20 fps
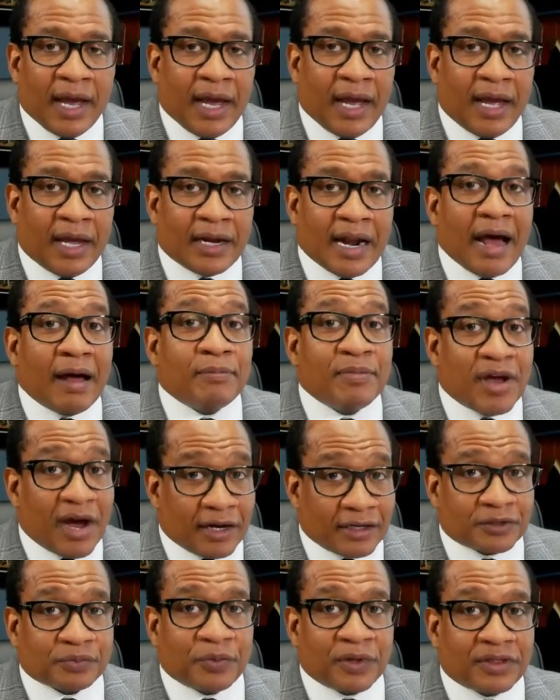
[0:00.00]
and I'll be
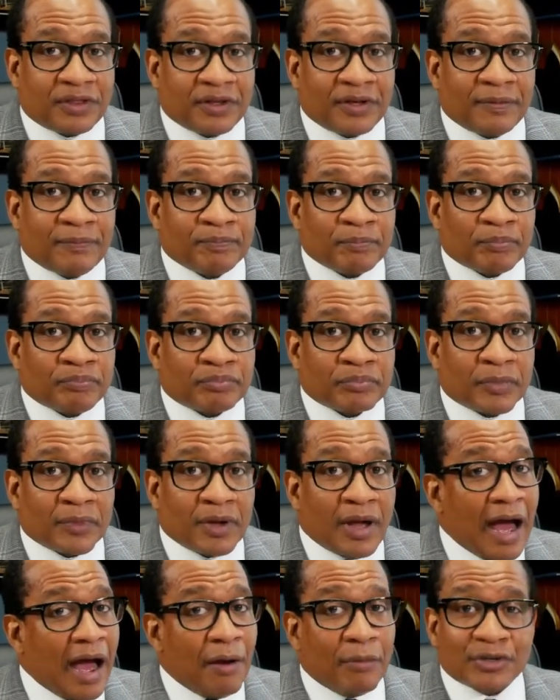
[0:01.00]
honest with you,
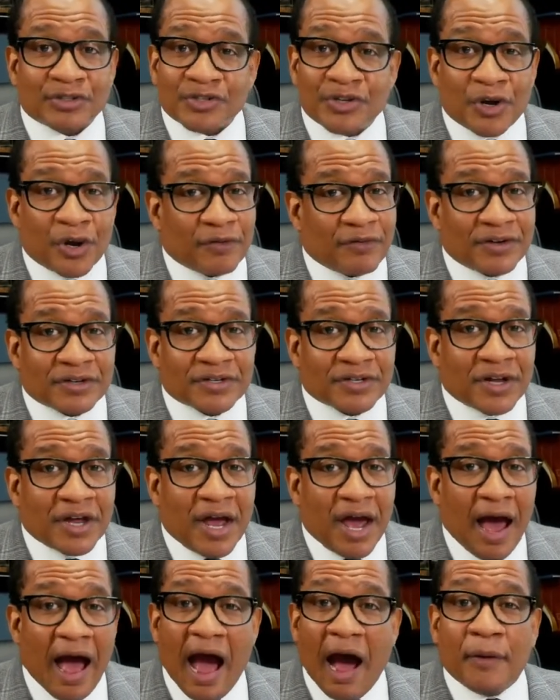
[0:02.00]
I was nervous.
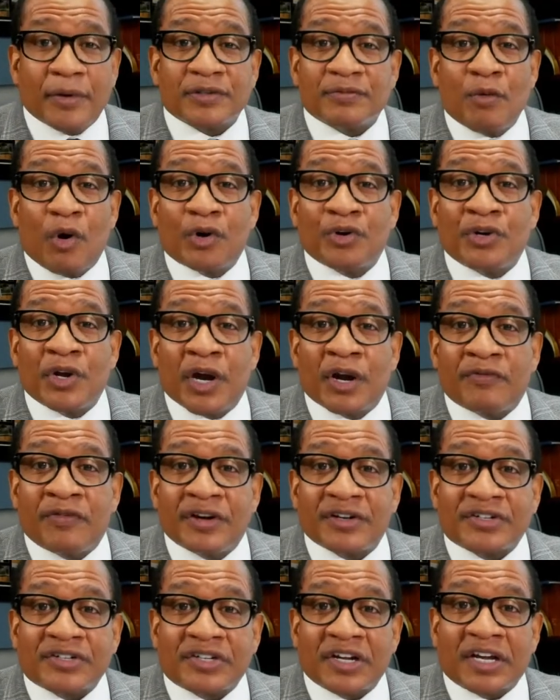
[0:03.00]
I was more
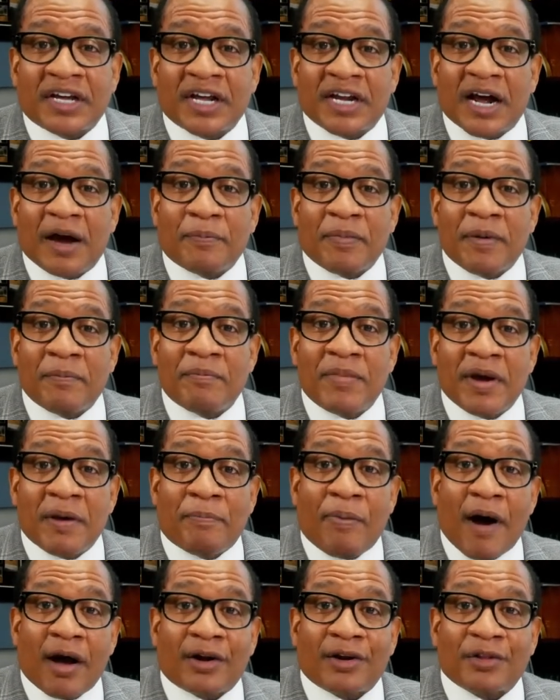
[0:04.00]
nervous to get up and be a
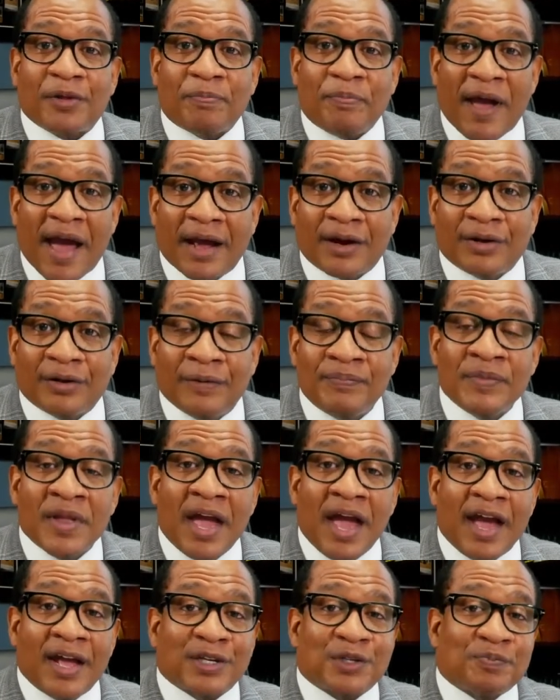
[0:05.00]
part of the panel
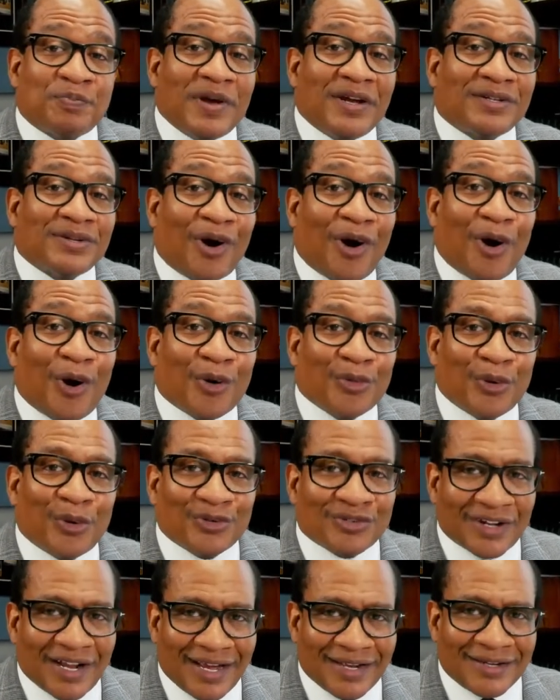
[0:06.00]
and speak to all
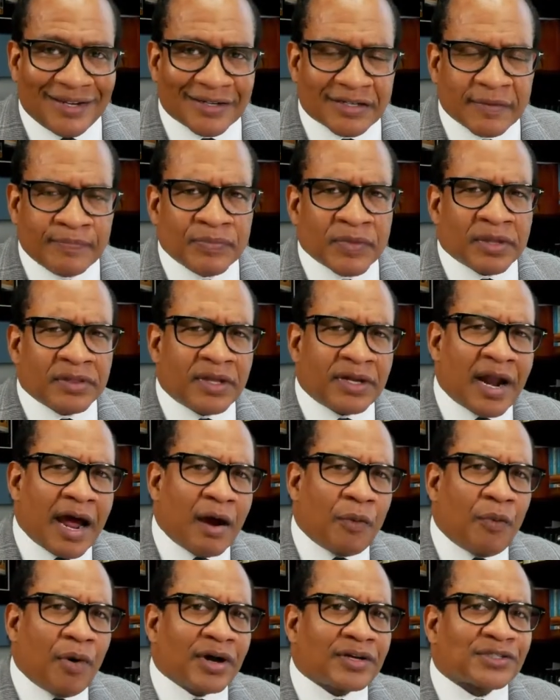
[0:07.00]
those ladies than
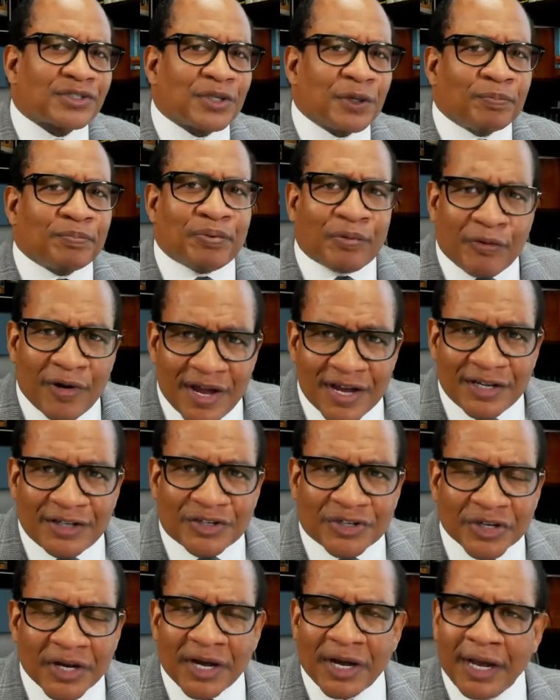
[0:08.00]
I was to
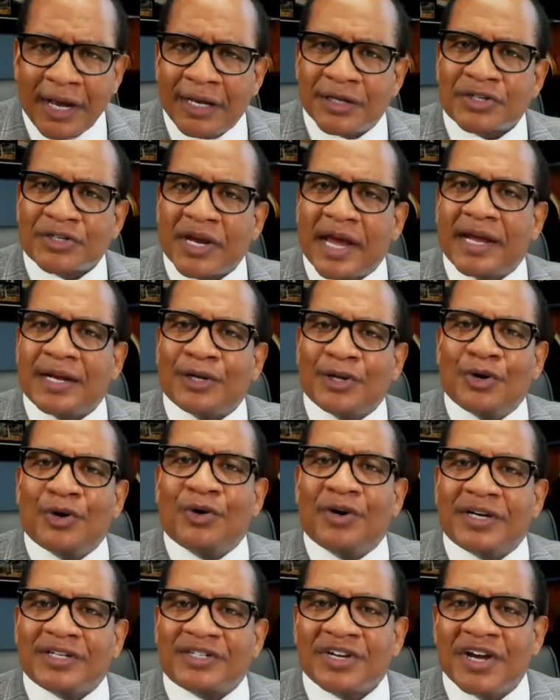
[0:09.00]
preach in St.
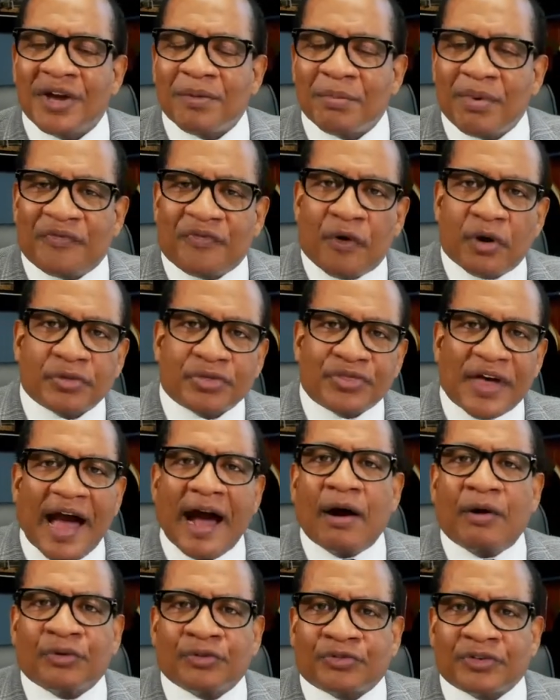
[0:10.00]
Louis before
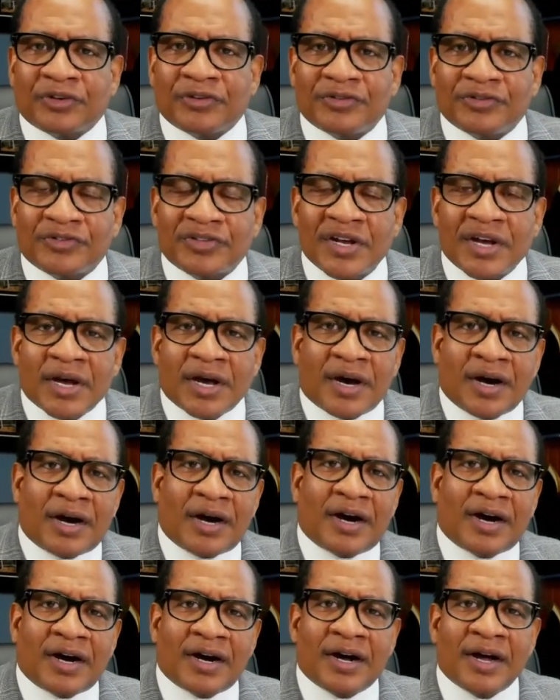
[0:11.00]
thousands
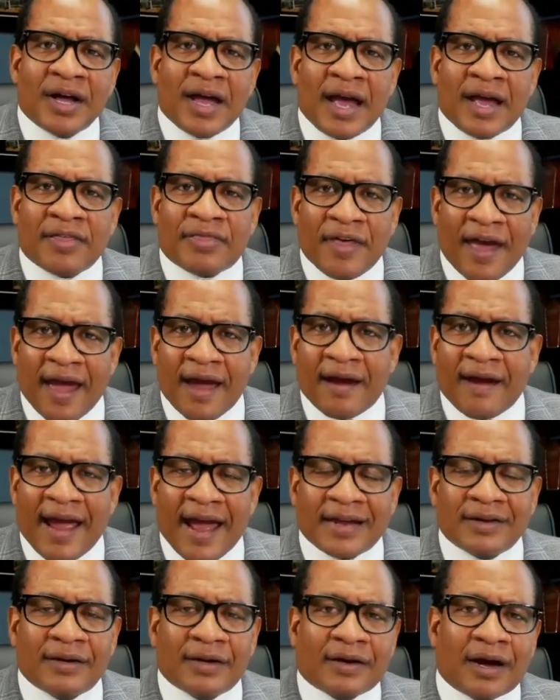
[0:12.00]
uh, there
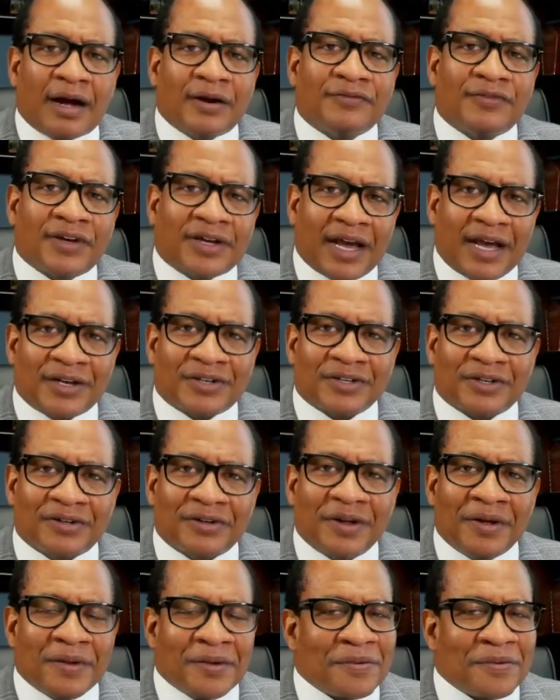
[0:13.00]
at the convocation.